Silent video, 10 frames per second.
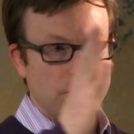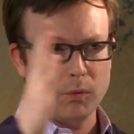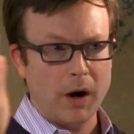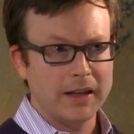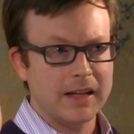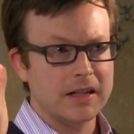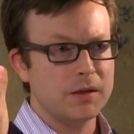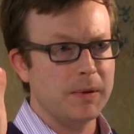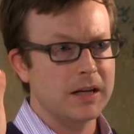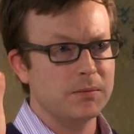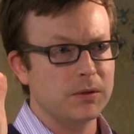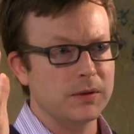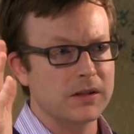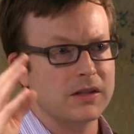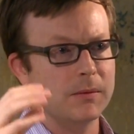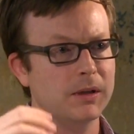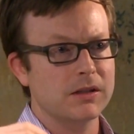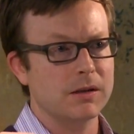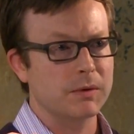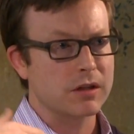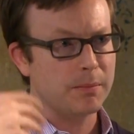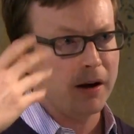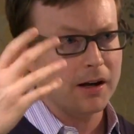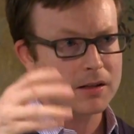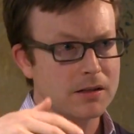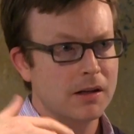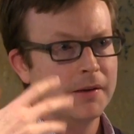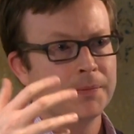widen that space between the stimulus and response,